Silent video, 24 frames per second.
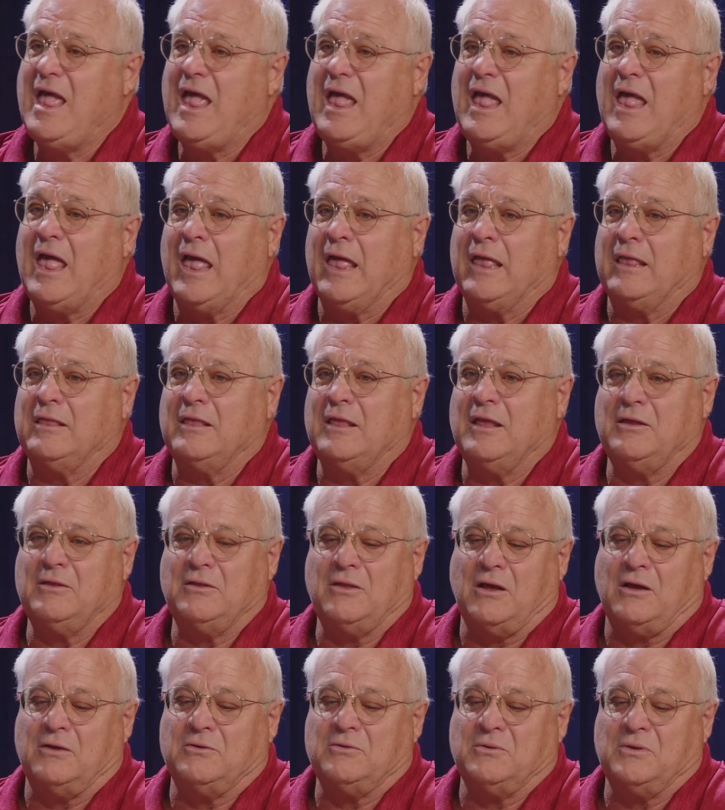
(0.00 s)
And
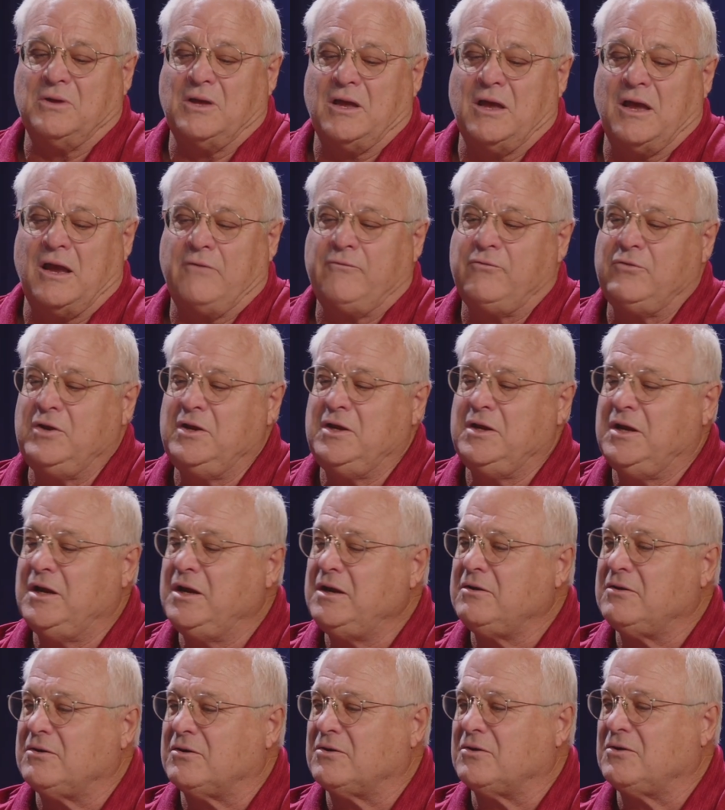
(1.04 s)
every
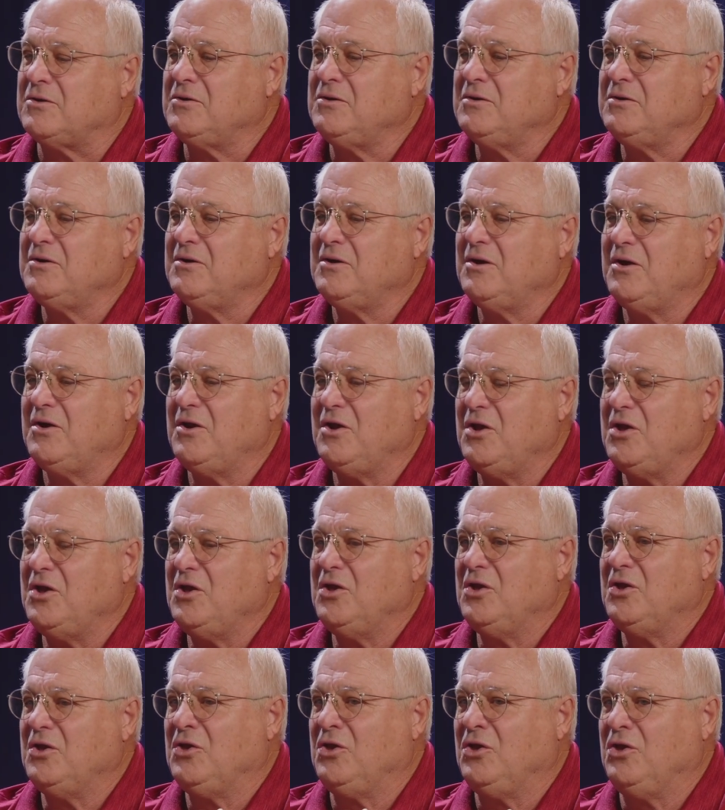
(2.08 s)
year,
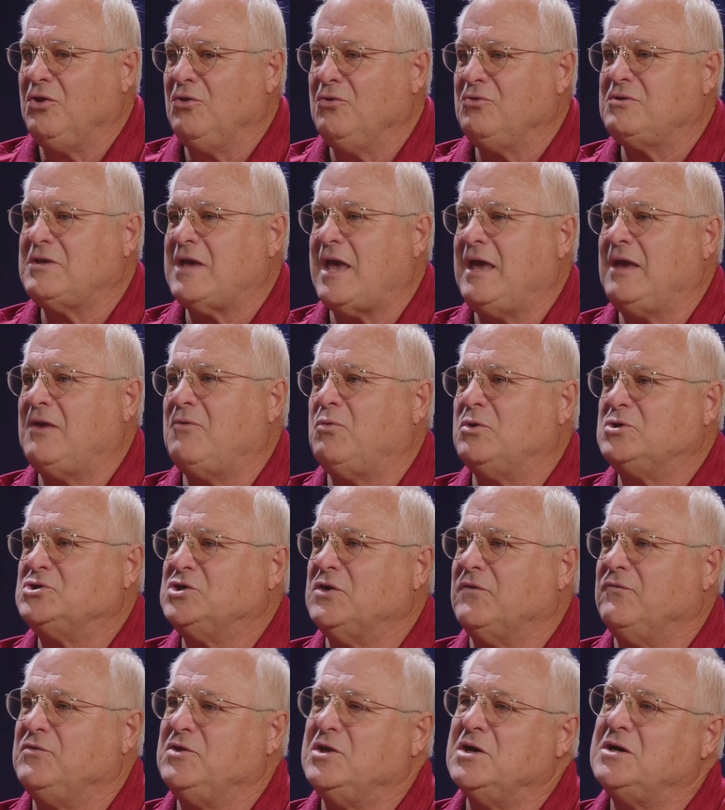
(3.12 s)
you take what
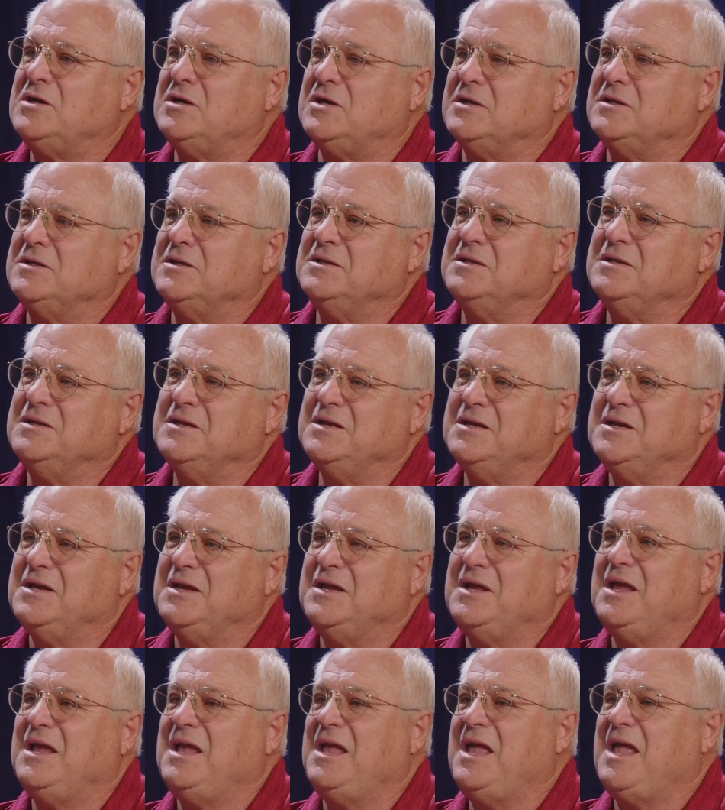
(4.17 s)
you've done
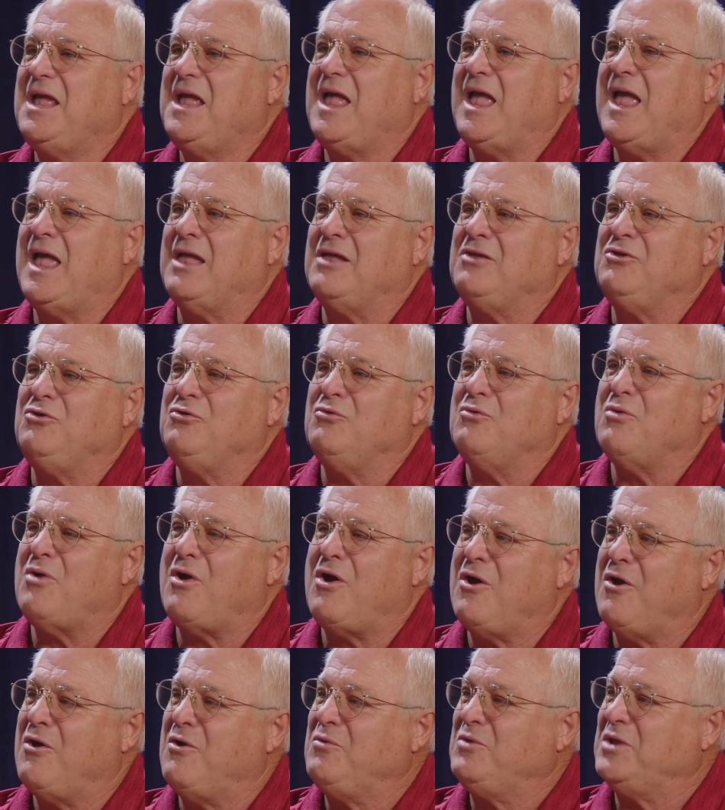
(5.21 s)
and you
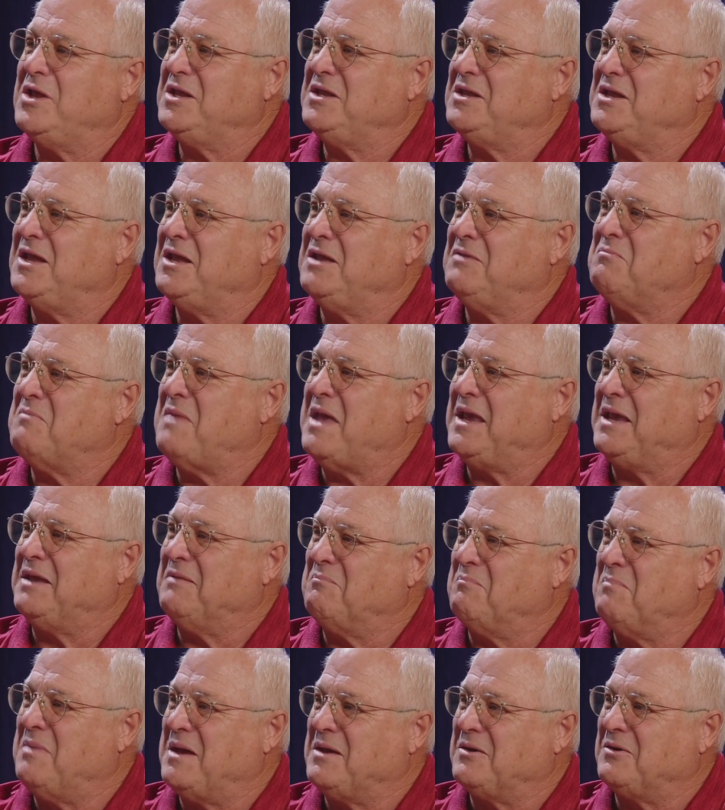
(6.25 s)
hone it and make
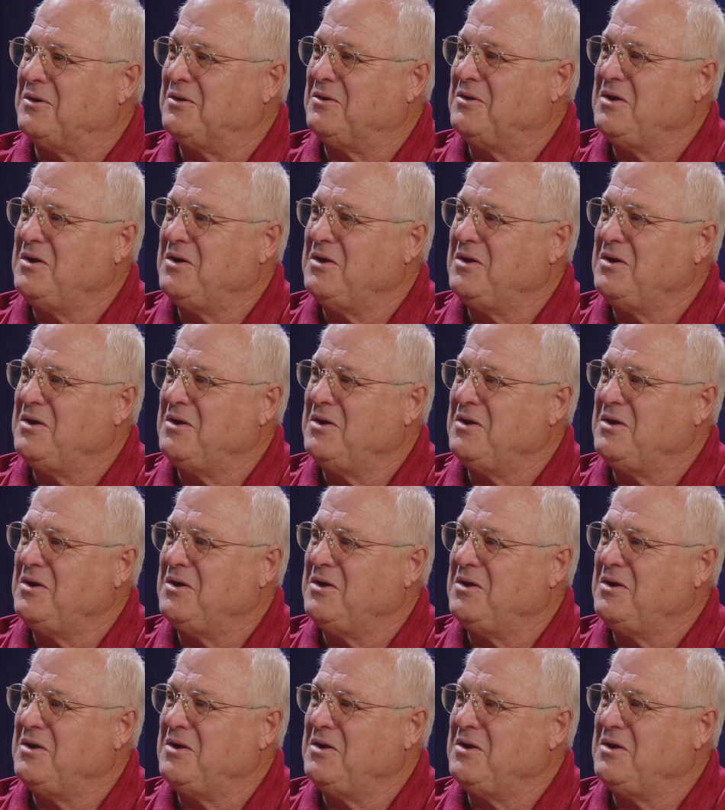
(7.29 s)
it better.